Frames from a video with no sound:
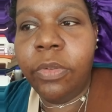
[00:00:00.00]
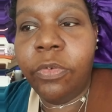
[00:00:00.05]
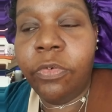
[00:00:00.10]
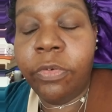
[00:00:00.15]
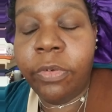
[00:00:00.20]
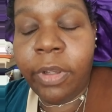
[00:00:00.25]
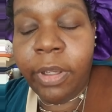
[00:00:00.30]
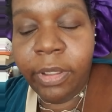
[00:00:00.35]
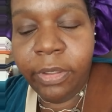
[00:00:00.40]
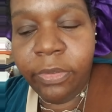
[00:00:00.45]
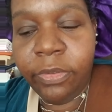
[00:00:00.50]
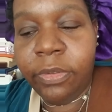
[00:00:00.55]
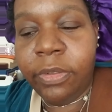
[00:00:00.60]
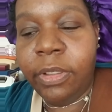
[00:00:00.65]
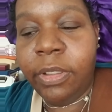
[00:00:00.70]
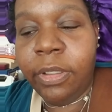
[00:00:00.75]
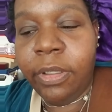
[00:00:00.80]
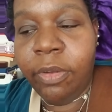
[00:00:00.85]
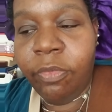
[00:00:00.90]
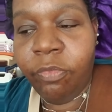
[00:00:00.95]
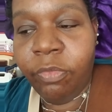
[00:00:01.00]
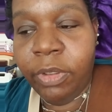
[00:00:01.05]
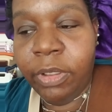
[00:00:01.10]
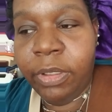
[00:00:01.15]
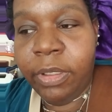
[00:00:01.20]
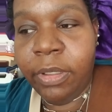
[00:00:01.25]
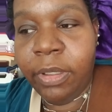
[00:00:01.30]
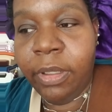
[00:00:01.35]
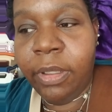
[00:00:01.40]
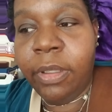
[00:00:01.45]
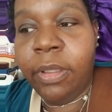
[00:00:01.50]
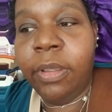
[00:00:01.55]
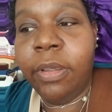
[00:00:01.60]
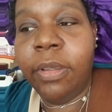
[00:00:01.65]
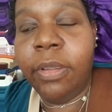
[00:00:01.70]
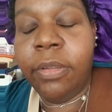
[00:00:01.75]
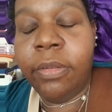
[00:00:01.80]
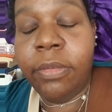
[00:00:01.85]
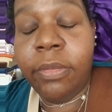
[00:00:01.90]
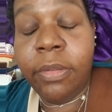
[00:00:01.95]
tragedy every day,
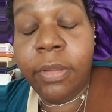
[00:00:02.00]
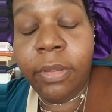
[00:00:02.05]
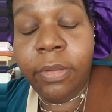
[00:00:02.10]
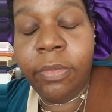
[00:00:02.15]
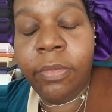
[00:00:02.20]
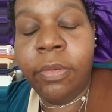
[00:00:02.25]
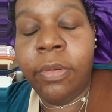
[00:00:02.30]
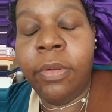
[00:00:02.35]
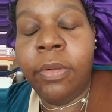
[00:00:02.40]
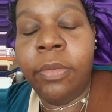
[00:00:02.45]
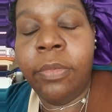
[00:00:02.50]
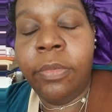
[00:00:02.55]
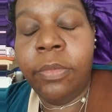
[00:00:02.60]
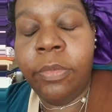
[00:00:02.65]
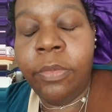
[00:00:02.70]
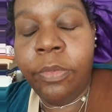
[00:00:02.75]
another